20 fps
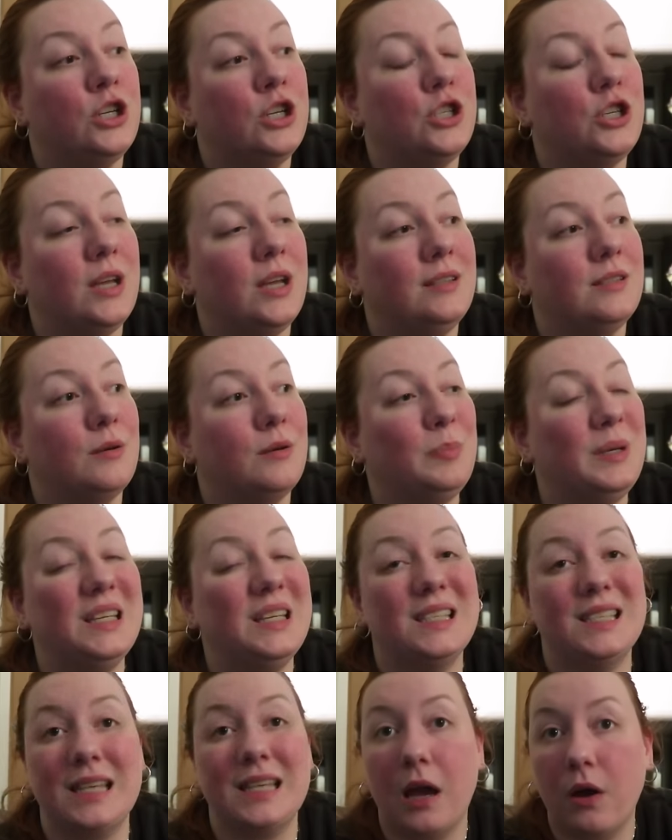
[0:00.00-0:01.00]
she ends up
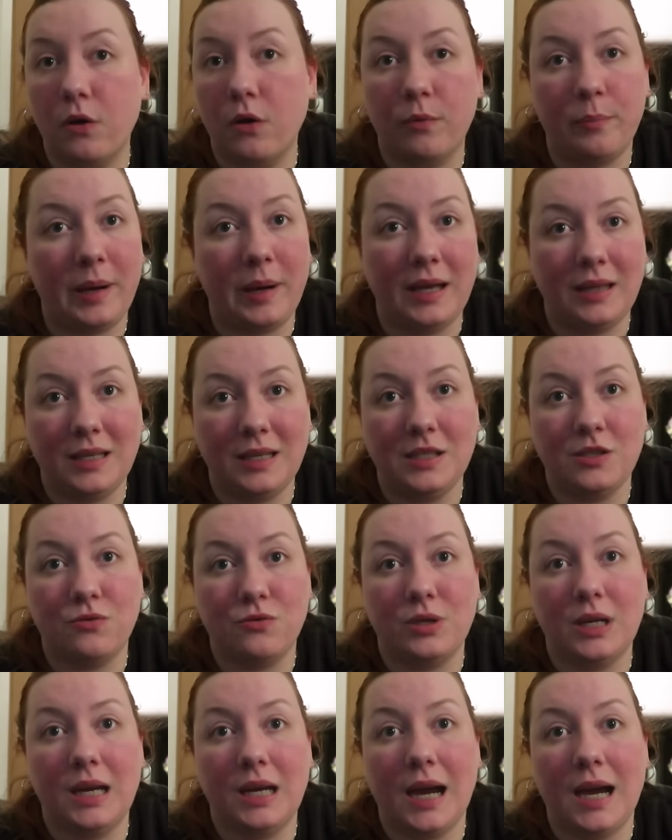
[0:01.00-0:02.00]
being set up by these
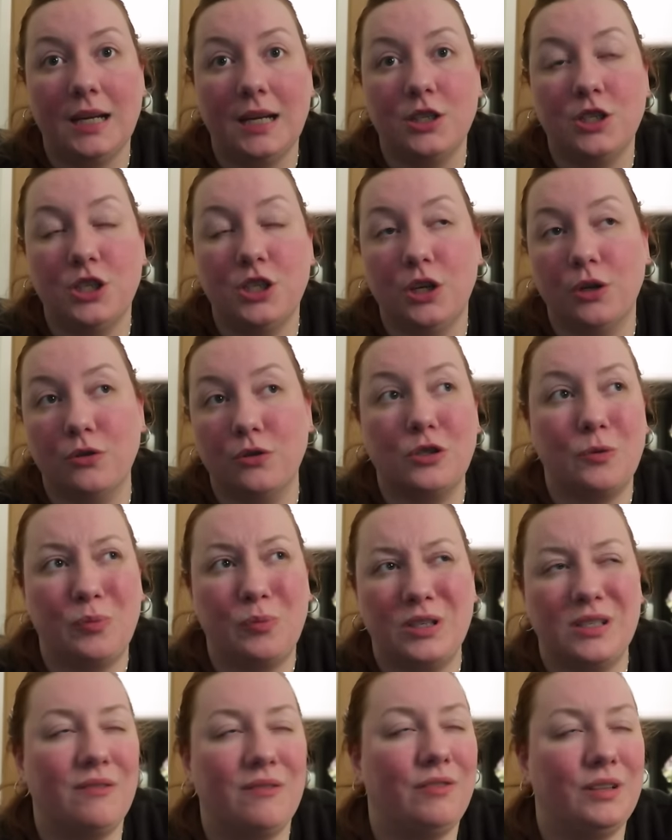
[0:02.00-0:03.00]
three guys. She goes to
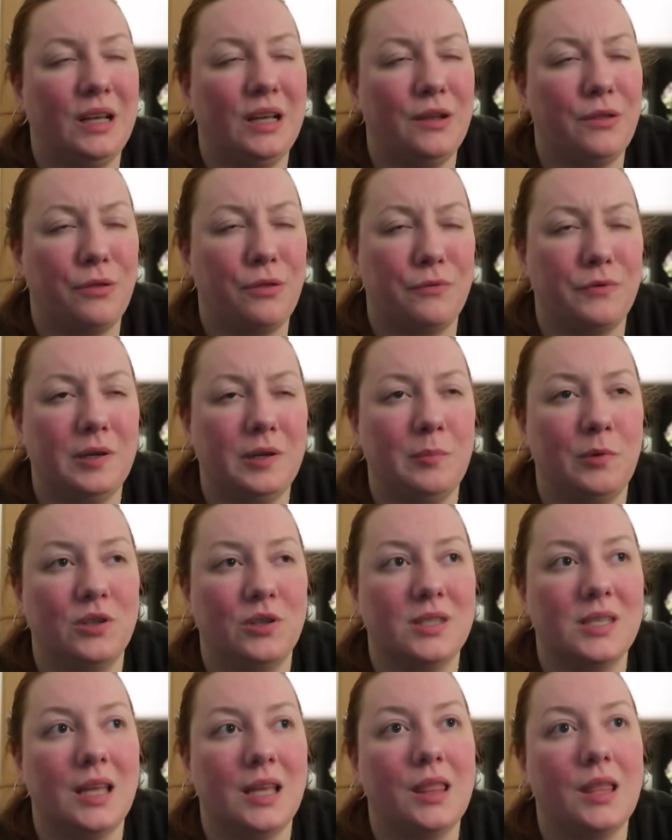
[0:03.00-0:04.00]
prison for like three
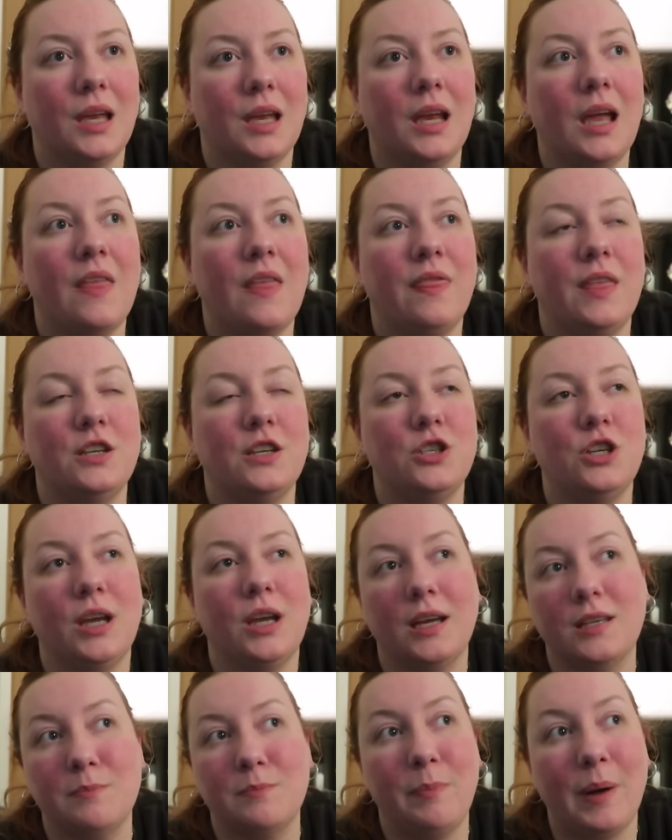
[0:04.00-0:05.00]
months, I think, and then she
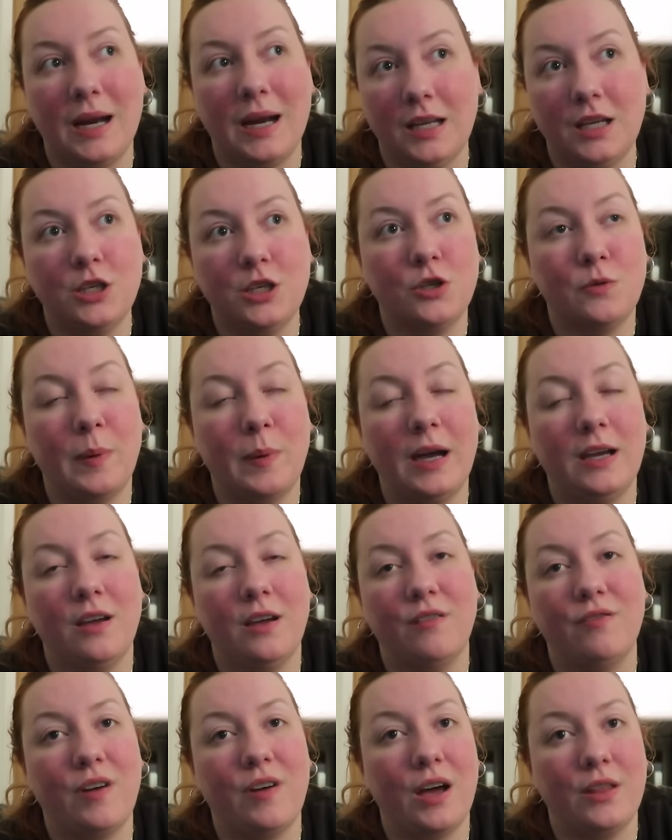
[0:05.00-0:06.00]
gets banished by
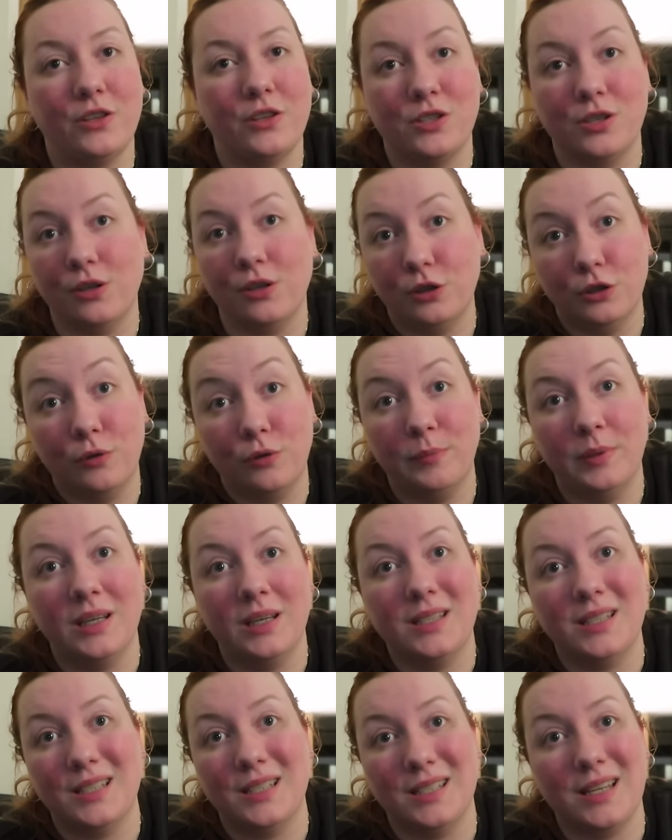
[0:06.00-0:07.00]
her father to
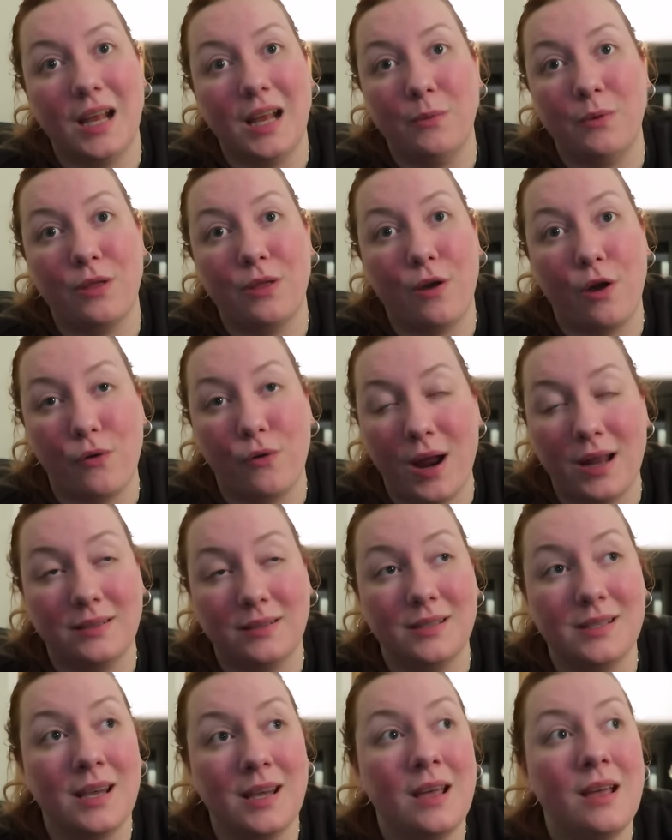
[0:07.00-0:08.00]
Colombia to stay with her
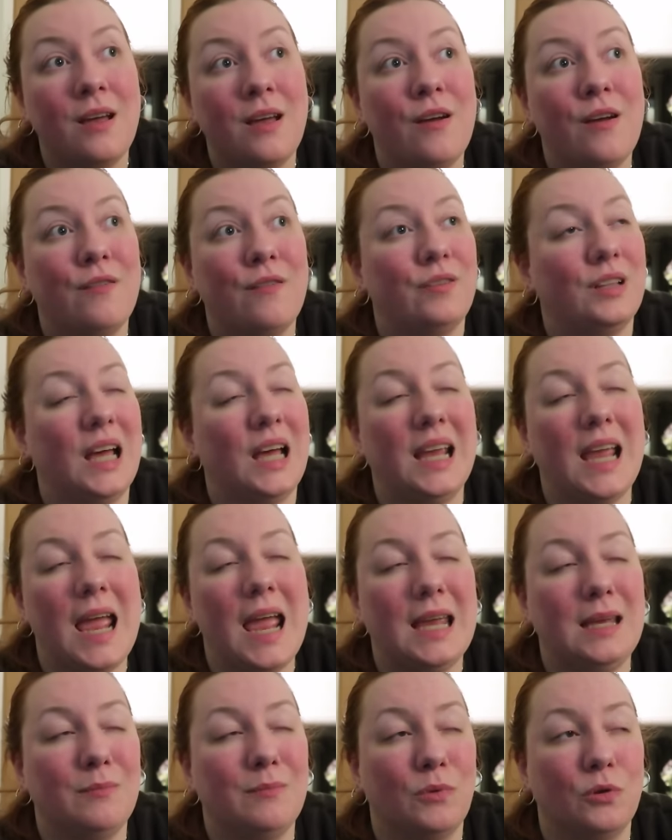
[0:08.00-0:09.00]
aunt for like
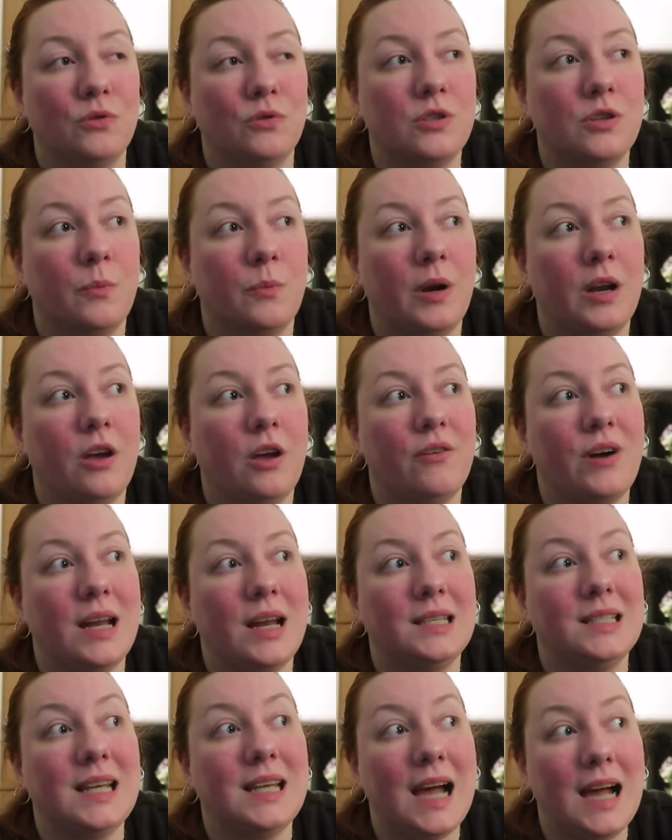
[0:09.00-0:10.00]
eight months. And when her
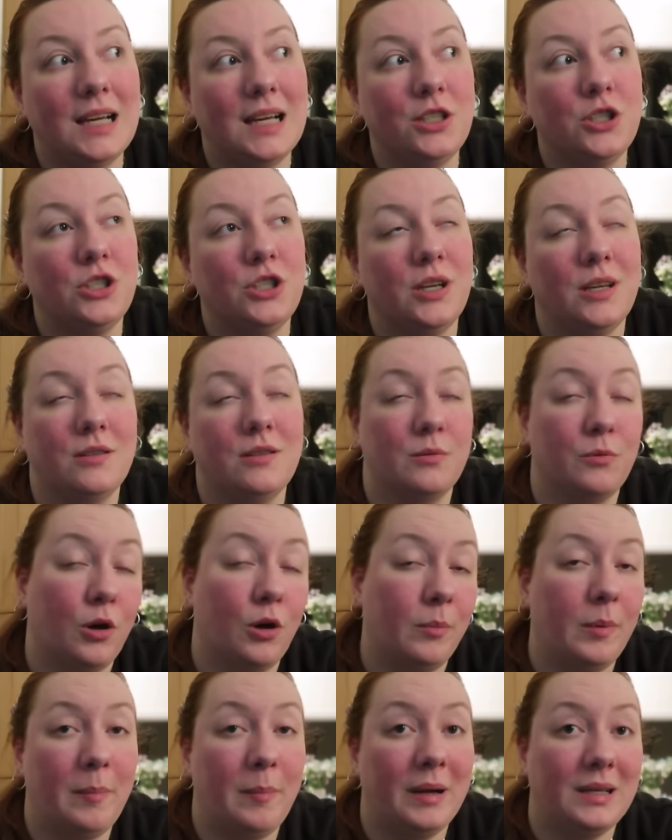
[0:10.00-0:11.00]
aunt dies, she ends up
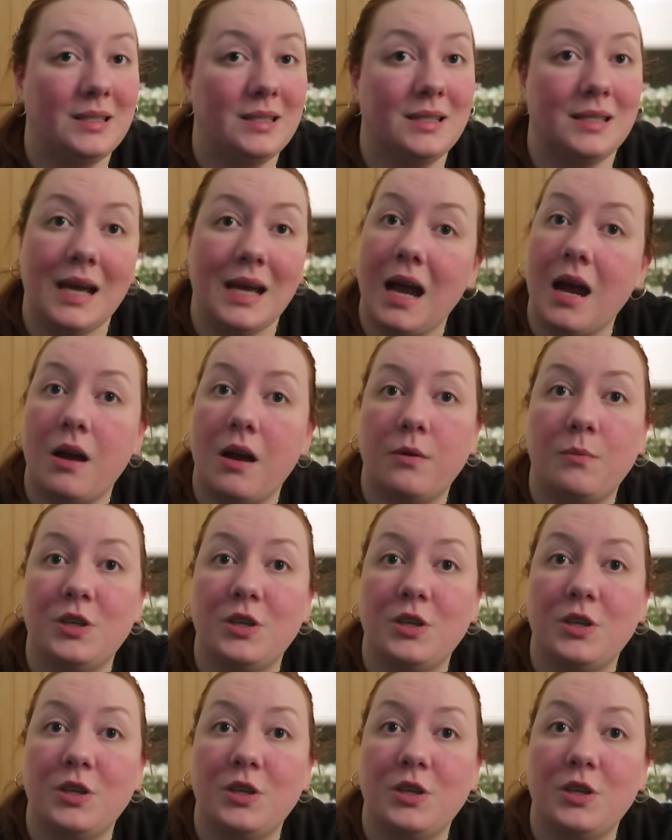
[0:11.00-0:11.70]
coming back to town.